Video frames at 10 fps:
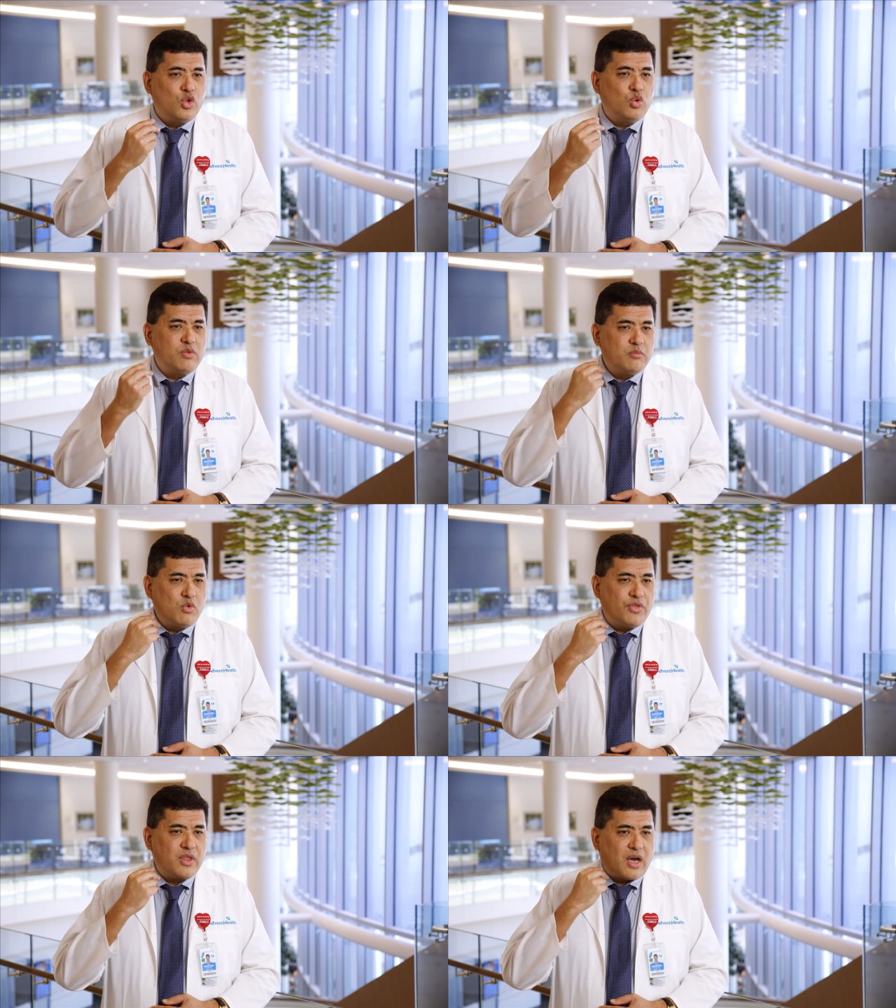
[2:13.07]
to
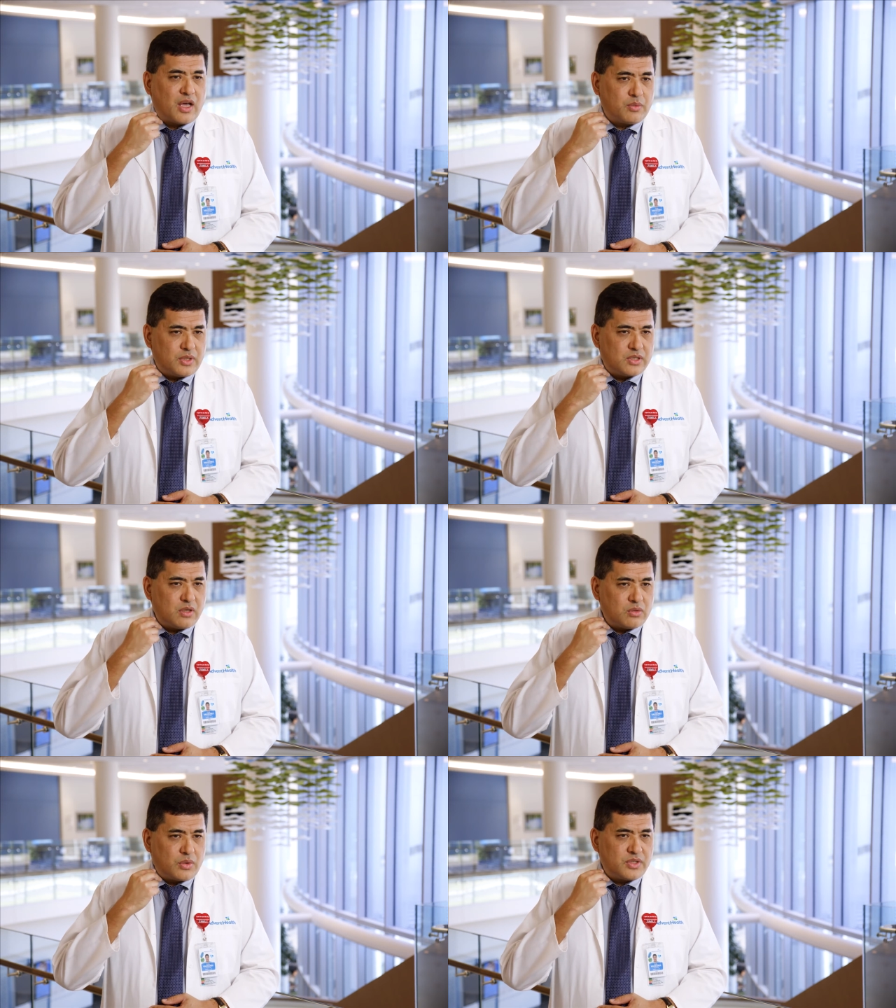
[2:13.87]
remove the
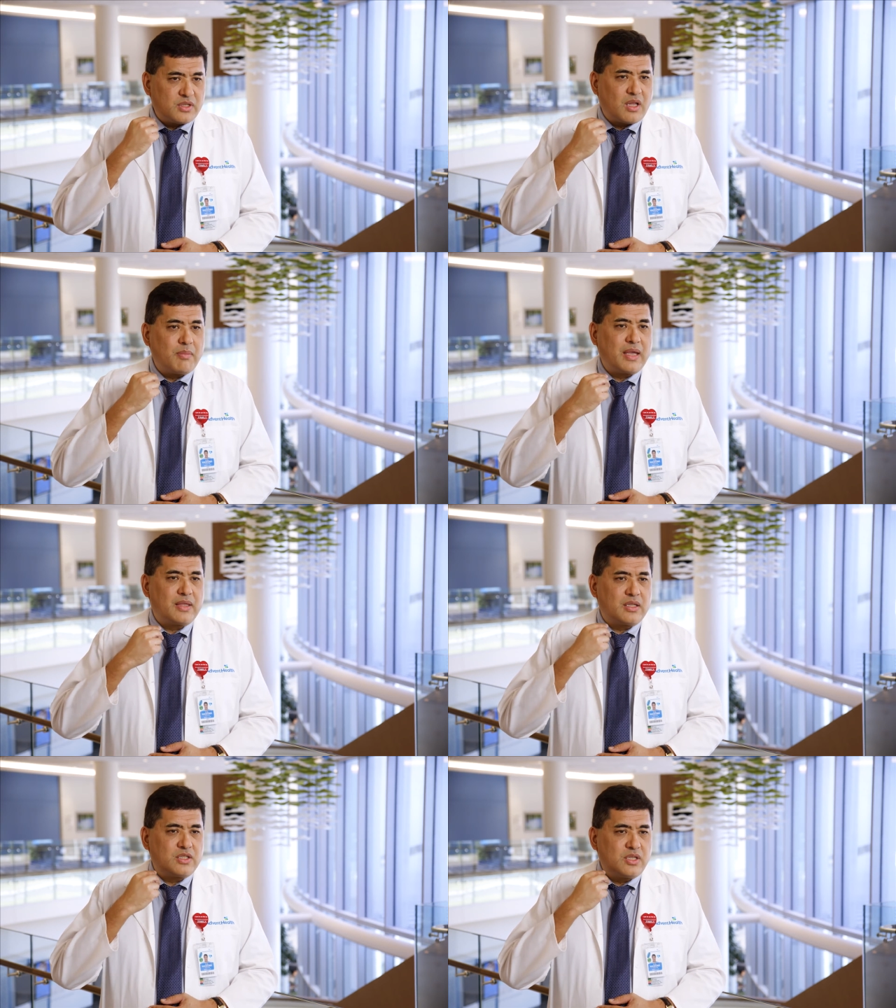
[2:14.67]
atherosclerosis and make
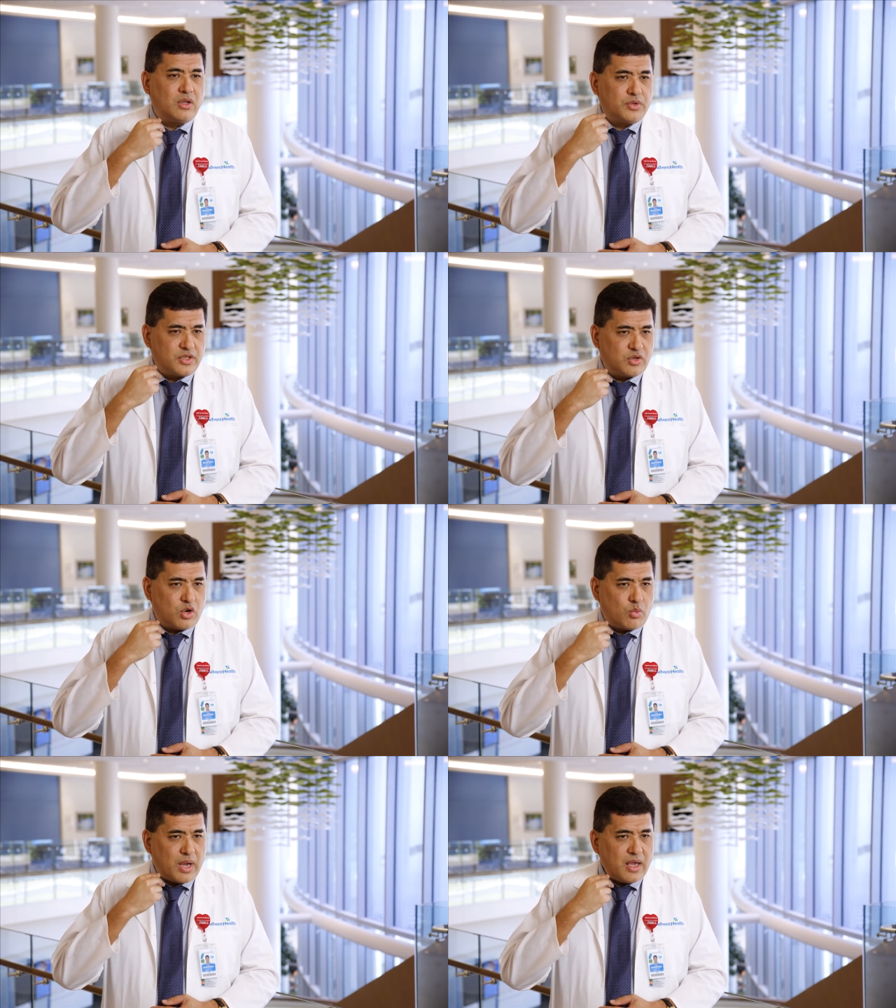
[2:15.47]
that stenosis go
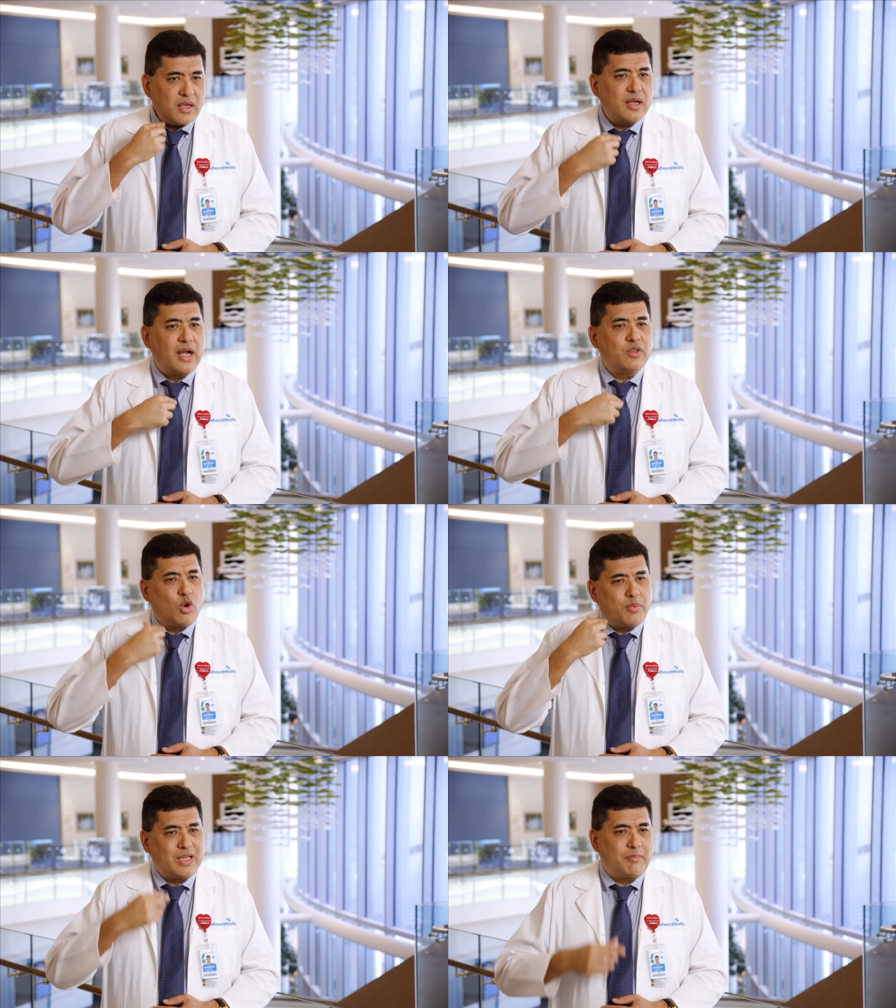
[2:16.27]
away and
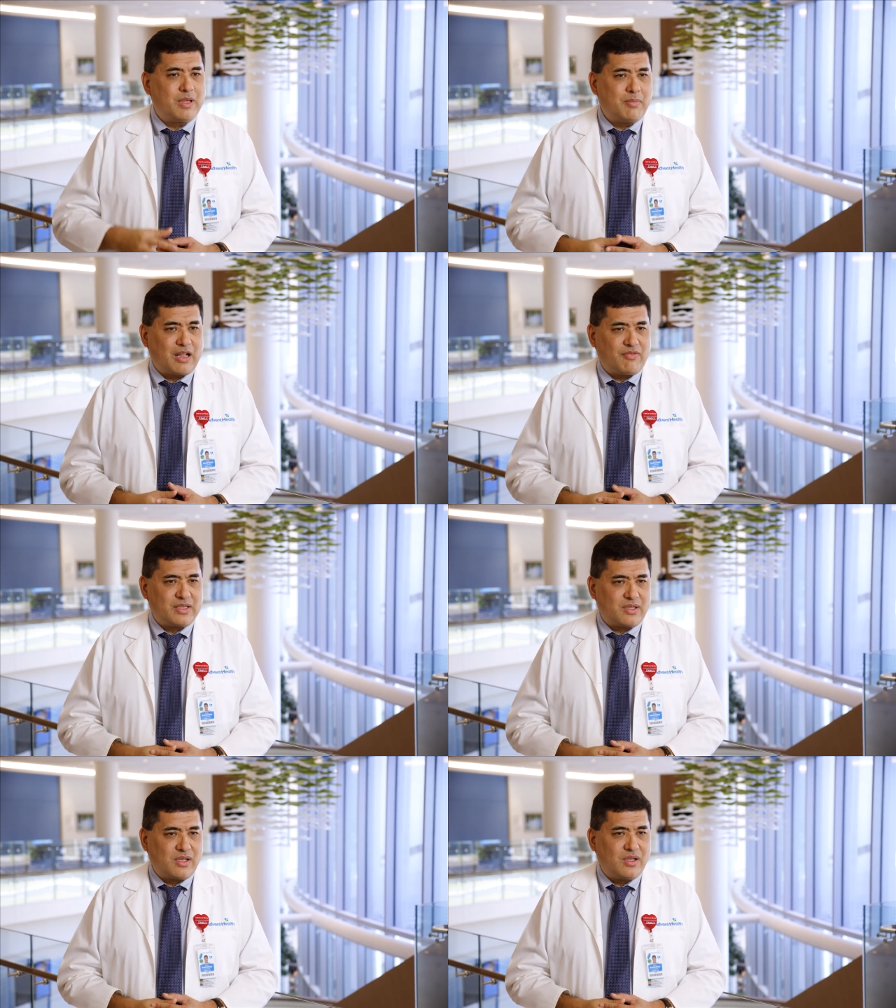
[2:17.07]
open up the blood
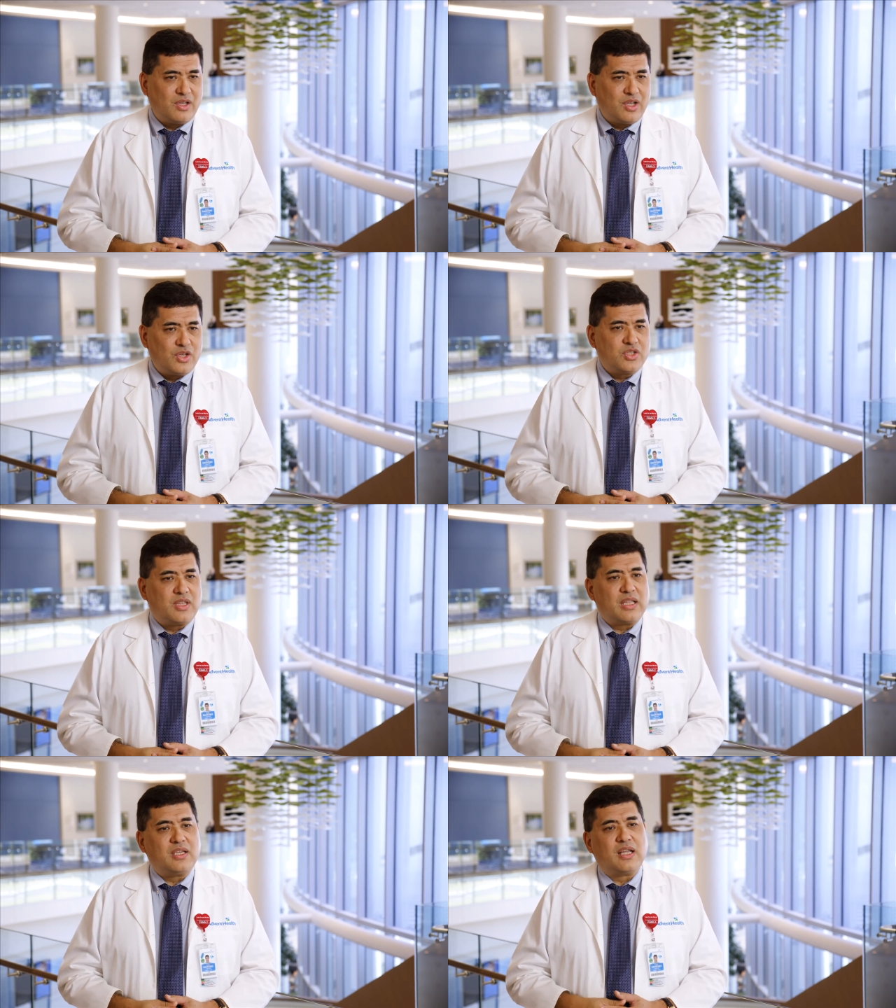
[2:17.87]
vessel so
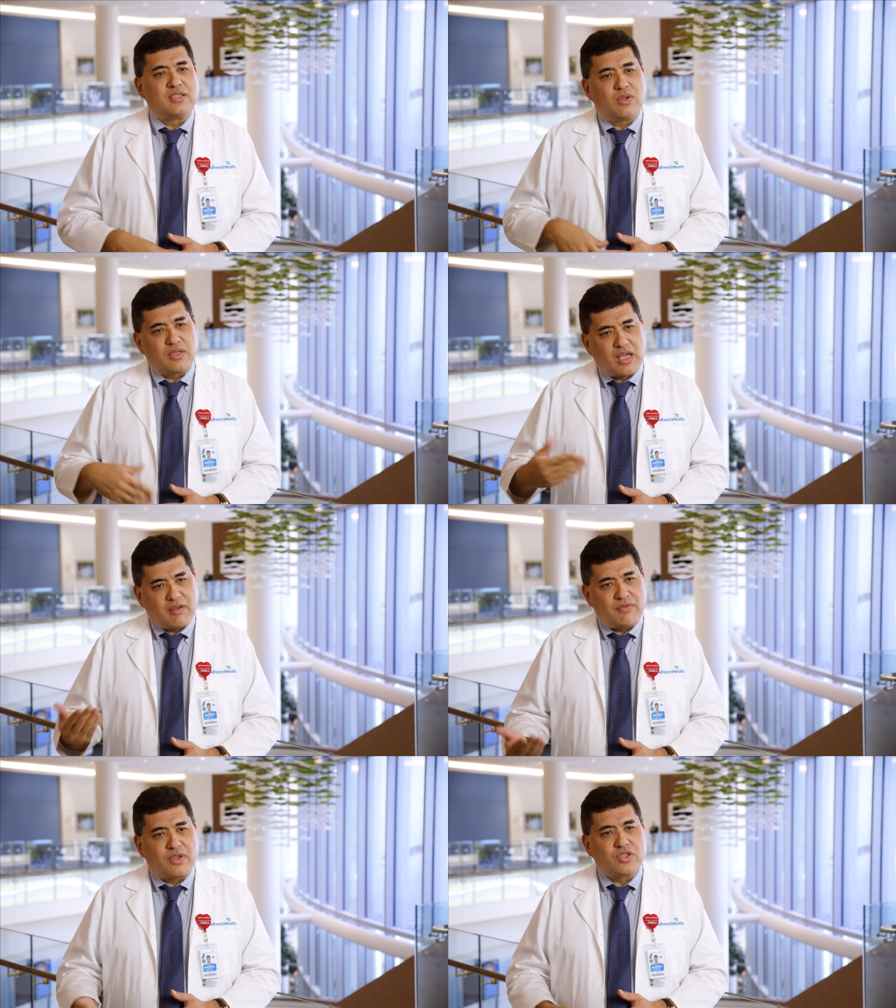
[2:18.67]
that he does not
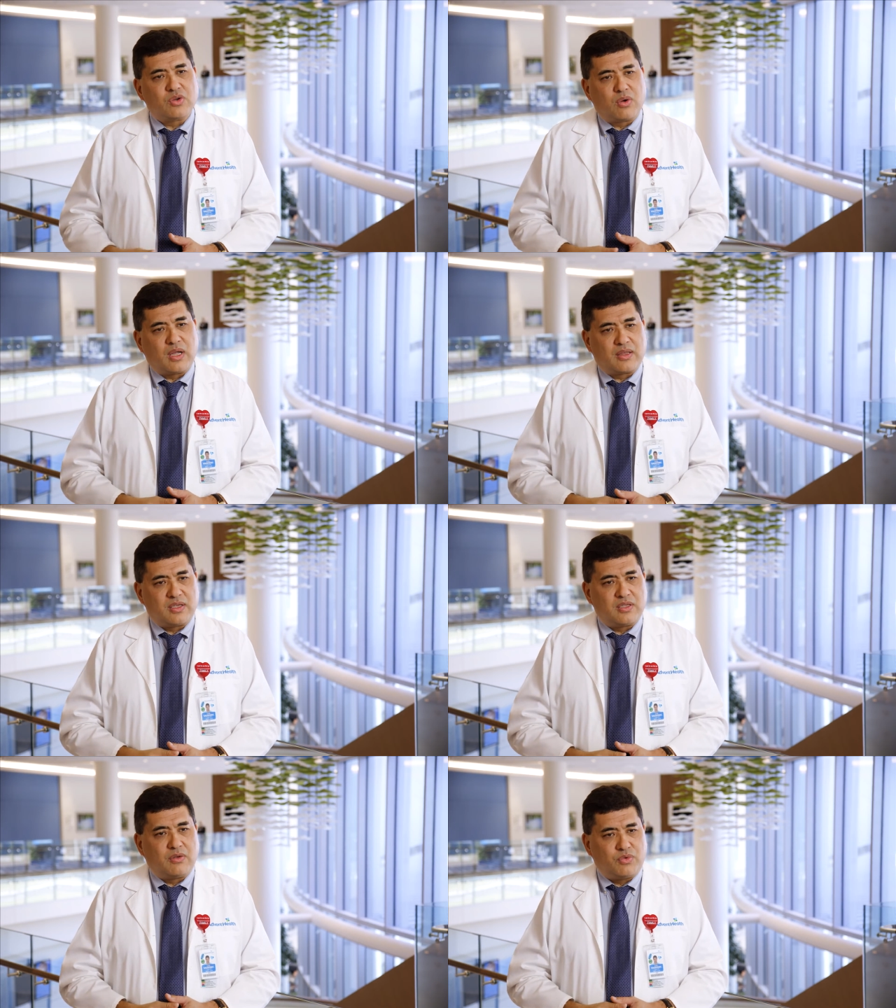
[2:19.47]
have a stroke like
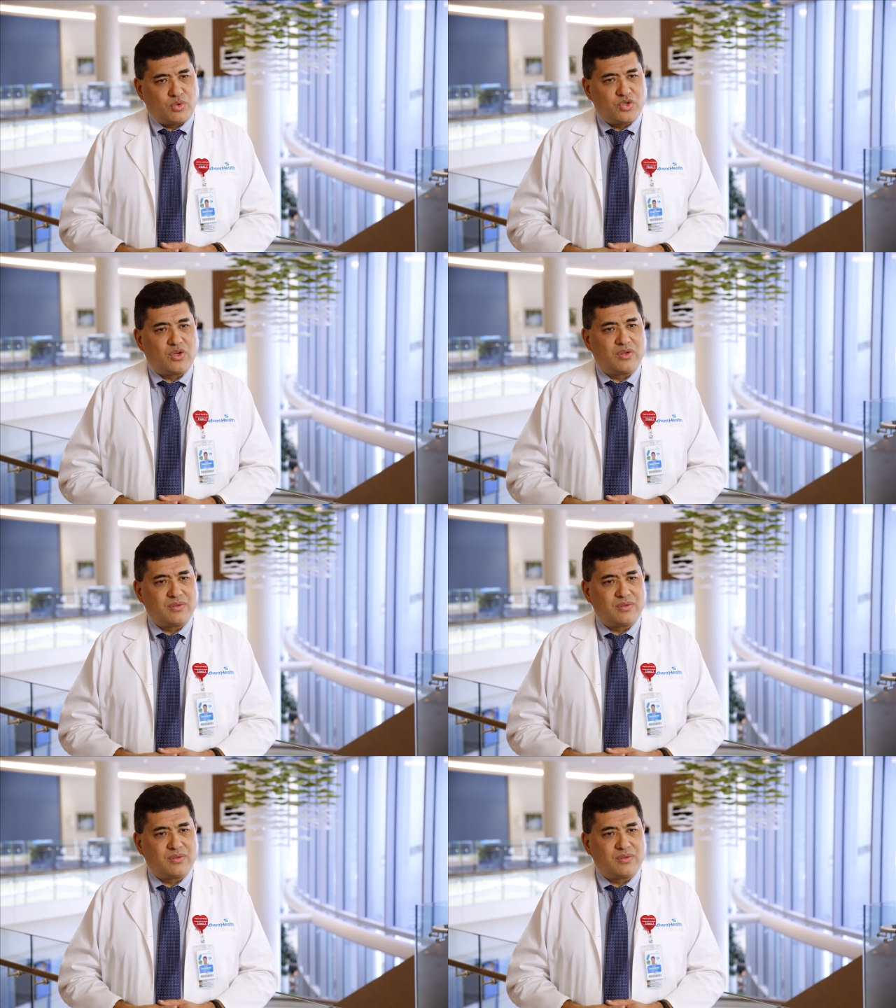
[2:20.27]
this in the future.